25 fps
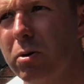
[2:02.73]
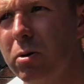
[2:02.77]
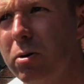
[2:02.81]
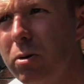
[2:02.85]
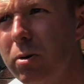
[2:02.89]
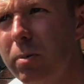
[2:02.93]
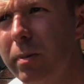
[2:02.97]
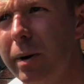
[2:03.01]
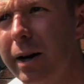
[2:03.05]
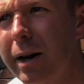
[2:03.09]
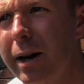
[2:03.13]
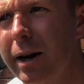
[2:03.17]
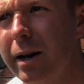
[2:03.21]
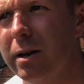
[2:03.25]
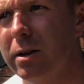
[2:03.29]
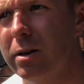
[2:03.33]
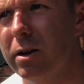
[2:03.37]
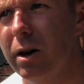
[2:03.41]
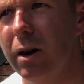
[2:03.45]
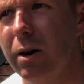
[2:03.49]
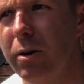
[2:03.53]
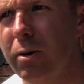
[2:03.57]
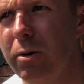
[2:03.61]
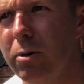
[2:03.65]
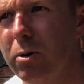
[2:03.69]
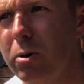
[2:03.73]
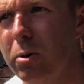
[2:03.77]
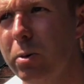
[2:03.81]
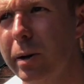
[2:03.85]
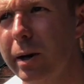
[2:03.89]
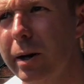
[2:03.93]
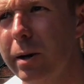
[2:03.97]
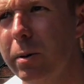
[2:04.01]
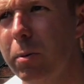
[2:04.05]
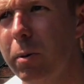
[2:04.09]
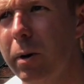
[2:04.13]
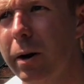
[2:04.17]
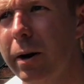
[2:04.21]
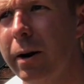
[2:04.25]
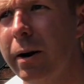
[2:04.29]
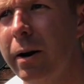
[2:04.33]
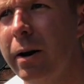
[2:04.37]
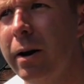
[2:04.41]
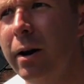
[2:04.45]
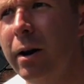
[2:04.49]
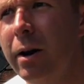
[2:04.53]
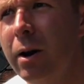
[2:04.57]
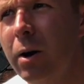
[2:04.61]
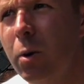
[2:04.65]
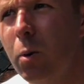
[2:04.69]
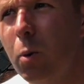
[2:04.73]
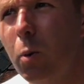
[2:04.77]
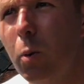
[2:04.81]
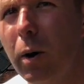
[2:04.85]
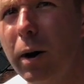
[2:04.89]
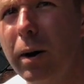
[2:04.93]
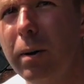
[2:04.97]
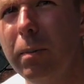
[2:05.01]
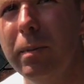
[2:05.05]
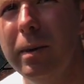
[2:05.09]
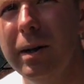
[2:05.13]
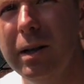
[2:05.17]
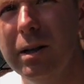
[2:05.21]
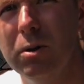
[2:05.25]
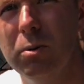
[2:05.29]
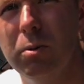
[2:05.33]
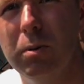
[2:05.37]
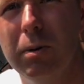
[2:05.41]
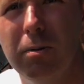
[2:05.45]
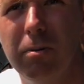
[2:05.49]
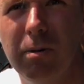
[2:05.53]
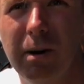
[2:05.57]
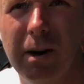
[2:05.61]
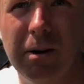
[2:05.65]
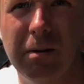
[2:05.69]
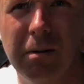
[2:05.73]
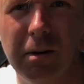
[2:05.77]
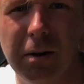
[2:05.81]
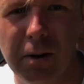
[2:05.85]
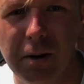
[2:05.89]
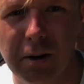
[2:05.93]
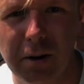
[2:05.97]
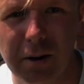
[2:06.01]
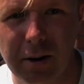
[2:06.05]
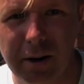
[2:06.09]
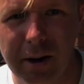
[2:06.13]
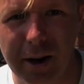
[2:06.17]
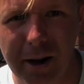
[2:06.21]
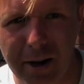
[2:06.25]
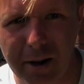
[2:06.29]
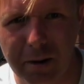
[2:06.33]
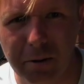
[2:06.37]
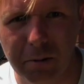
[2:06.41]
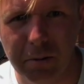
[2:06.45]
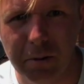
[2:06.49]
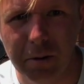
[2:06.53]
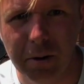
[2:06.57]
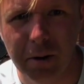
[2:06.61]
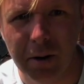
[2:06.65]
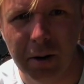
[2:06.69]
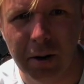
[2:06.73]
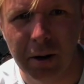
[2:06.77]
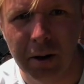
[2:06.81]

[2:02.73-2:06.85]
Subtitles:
through my head is 121. 1 means we round down.